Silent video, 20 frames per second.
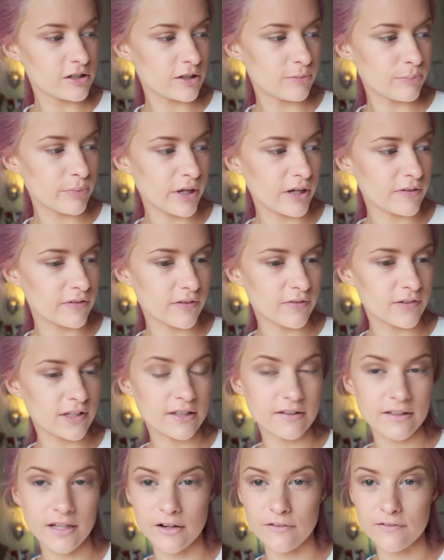which is perfect for
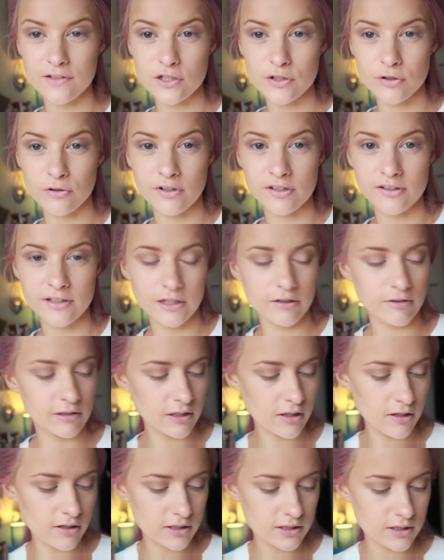these kind of Victoria's
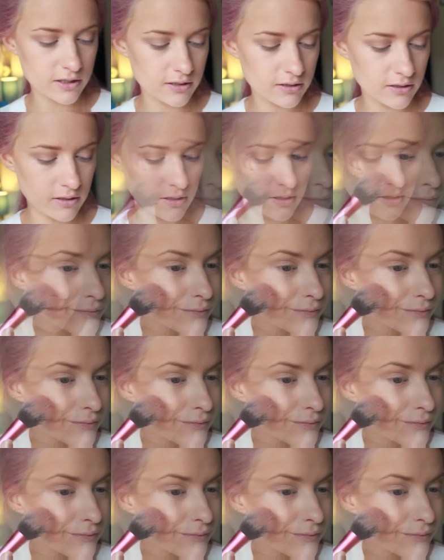Secret looks.